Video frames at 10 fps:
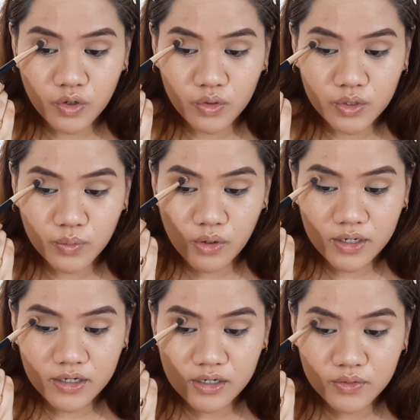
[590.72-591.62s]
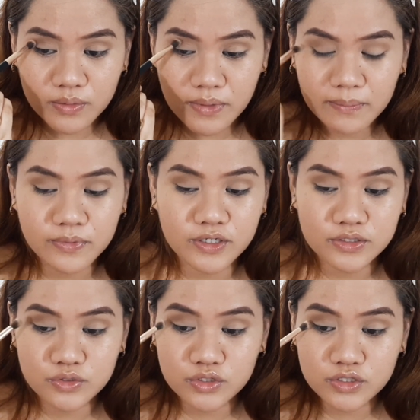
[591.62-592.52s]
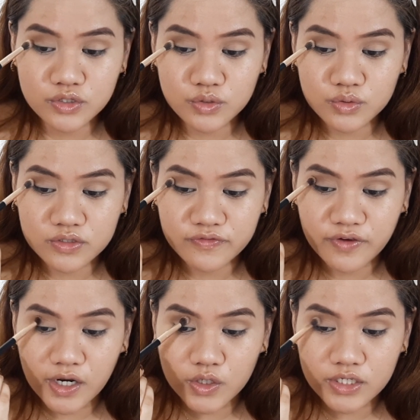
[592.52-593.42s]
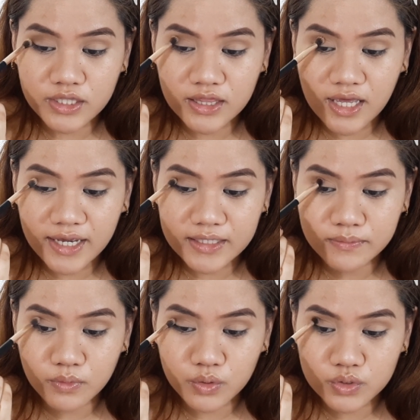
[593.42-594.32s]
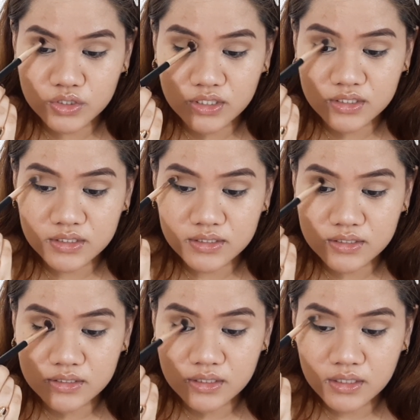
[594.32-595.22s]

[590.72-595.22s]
You wanna remember to just use very light motions.